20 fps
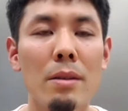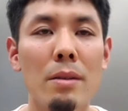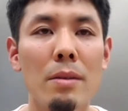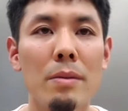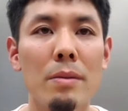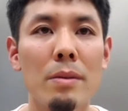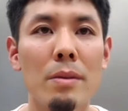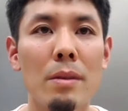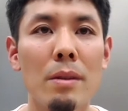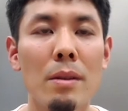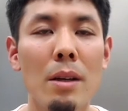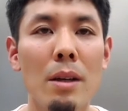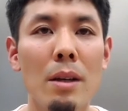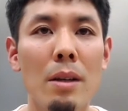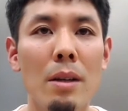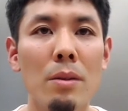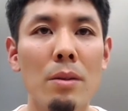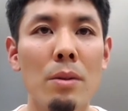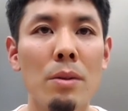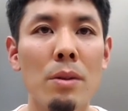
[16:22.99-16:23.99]
receiving
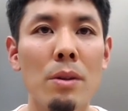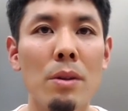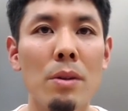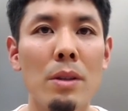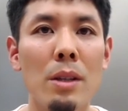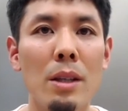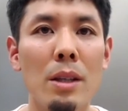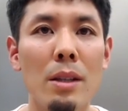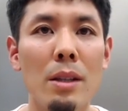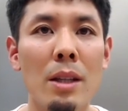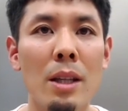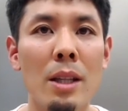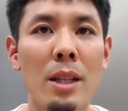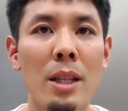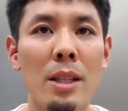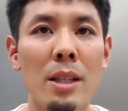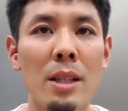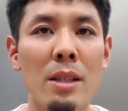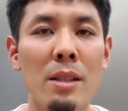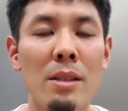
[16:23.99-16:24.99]
experience
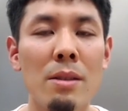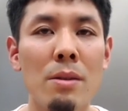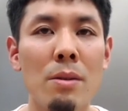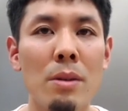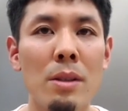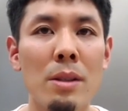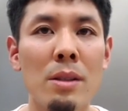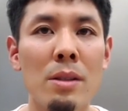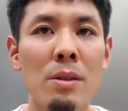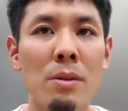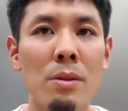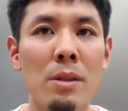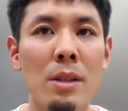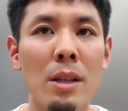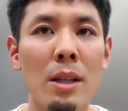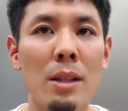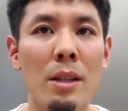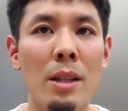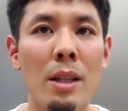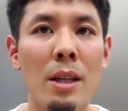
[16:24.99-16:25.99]
of the LINE Pay
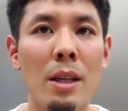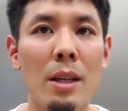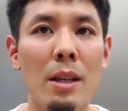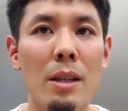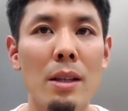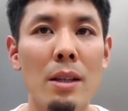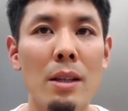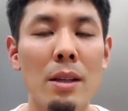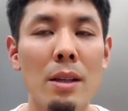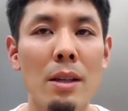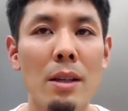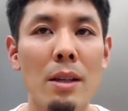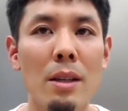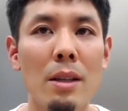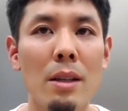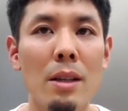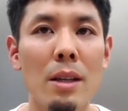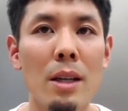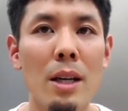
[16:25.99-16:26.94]
official account.